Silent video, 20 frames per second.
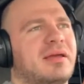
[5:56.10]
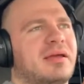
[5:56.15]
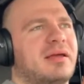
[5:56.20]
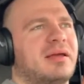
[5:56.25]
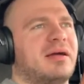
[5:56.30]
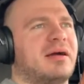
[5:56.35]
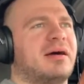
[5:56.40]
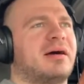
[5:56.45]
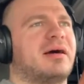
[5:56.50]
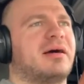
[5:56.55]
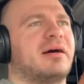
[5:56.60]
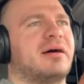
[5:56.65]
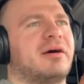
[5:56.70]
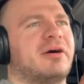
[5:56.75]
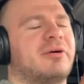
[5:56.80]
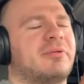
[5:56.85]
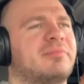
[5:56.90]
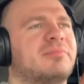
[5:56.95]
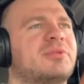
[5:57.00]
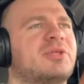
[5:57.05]

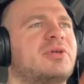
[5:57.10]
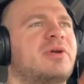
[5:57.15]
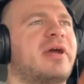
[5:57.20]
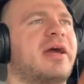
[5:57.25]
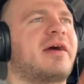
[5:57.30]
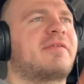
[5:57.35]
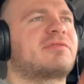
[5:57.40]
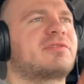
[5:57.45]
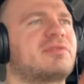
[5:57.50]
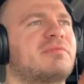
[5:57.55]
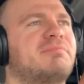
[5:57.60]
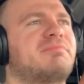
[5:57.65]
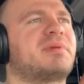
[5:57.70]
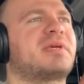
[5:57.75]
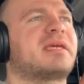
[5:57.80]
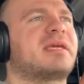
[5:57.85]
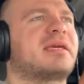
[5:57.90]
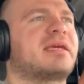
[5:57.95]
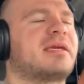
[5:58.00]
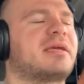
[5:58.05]
You have to
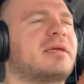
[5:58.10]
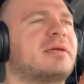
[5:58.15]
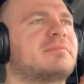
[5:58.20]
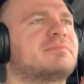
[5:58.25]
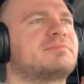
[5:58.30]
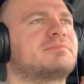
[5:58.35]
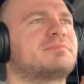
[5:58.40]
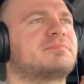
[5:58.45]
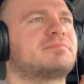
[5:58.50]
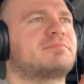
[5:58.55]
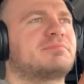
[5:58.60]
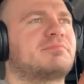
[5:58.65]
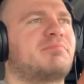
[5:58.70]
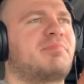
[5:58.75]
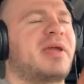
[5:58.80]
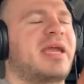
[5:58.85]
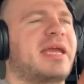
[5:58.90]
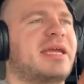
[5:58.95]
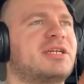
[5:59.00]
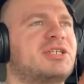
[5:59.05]
be
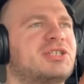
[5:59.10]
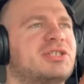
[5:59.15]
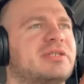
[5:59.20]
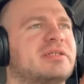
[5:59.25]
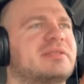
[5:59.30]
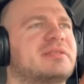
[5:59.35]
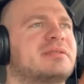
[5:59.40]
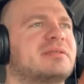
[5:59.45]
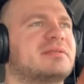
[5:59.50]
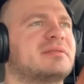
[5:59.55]
patient.